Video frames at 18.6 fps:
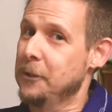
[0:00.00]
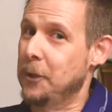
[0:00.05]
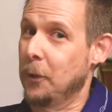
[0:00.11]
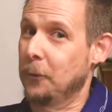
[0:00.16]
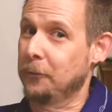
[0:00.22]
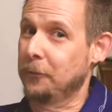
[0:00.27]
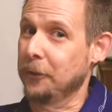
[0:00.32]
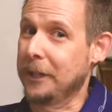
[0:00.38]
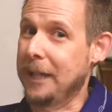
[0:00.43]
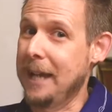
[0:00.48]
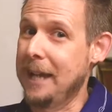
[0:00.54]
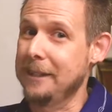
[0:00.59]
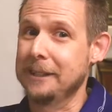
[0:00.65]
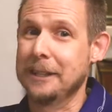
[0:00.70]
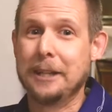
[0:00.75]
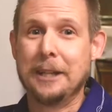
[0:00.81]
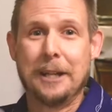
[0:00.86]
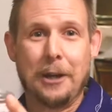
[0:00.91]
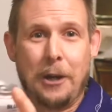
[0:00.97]
Don't forget,
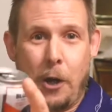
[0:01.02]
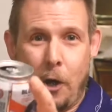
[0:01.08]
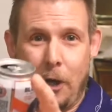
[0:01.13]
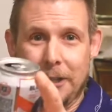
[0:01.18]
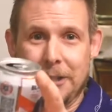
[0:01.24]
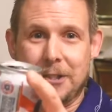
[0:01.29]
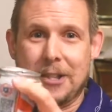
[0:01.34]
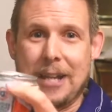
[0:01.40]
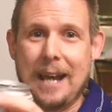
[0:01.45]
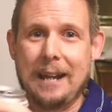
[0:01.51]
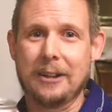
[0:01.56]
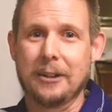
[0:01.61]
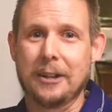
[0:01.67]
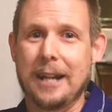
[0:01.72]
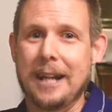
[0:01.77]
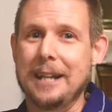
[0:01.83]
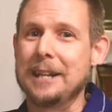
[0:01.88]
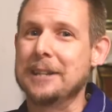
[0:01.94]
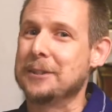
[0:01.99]
on
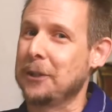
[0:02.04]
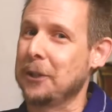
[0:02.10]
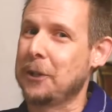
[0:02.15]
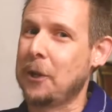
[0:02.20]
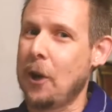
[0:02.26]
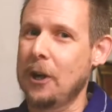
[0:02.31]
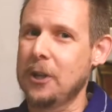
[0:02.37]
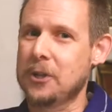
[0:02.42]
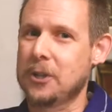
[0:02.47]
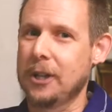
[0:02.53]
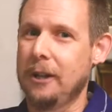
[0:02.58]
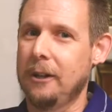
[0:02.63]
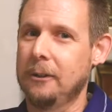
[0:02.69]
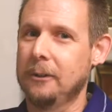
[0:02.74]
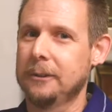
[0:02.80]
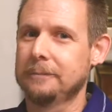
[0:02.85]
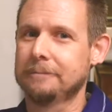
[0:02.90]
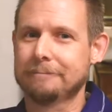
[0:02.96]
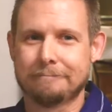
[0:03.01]
Saturday is the car
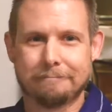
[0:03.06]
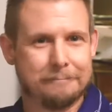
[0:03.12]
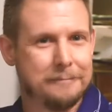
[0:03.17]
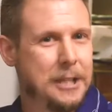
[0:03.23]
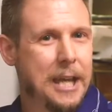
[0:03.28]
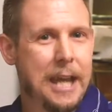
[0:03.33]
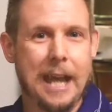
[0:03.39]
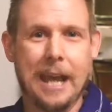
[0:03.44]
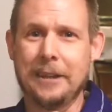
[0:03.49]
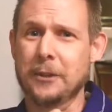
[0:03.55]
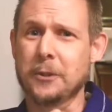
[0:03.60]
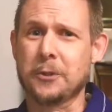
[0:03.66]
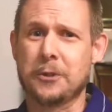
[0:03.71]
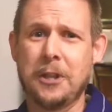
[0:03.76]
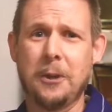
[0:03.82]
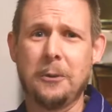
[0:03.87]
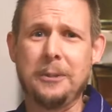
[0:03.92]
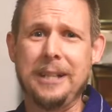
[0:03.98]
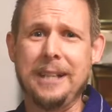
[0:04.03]
show, and there's
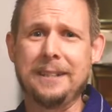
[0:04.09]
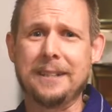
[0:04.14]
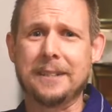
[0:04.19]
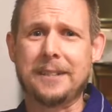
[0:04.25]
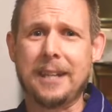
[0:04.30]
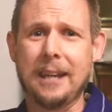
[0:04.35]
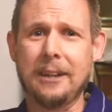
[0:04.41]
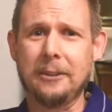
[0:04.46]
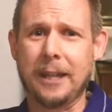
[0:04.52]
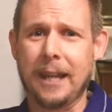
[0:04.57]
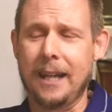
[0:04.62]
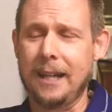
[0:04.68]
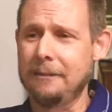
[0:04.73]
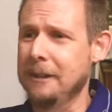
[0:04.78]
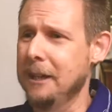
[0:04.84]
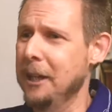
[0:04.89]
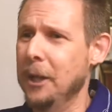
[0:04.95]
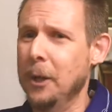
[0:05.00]
no need to tailgate.